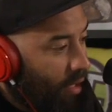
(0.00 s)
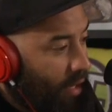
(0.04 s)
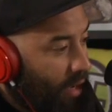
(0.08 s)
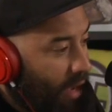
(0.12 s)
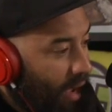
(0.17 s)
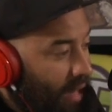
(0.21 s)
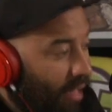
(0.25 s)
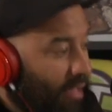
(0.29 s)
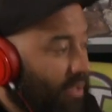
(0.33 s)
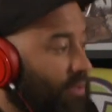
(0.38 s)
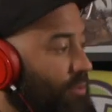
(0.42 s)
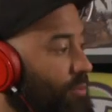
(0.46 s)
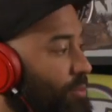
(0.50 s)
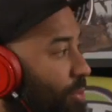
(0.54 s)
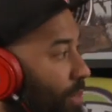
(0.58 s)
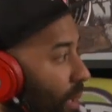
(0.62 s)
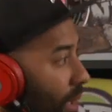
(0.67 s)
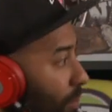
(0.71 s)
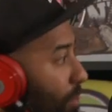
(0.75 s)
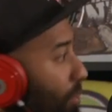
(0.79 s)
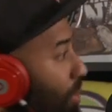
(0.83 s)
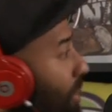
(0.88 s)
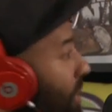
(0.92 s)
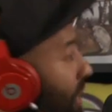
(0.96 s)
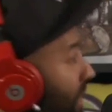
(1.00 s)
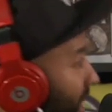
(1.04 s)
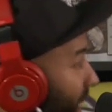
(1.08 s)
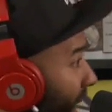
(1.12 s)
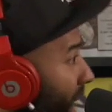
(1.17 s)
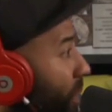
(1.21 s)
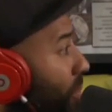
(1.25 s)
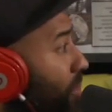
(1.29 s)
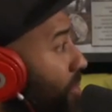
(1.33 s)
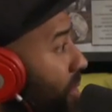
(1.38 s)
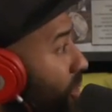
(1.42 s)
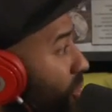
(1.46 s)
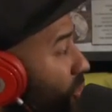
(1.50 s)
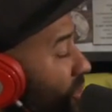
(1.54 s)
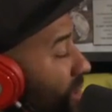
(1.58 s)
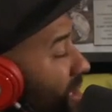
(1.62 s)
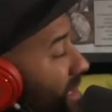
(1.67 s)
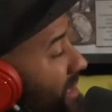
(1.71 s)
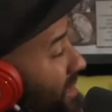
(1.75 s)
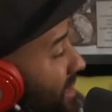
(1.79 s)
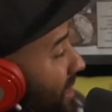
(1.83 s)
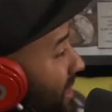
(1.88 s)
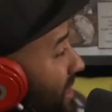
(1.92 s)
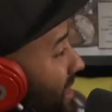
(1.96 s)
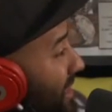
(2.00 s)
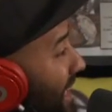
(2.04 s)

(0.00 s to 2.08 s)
And he's been putting out music since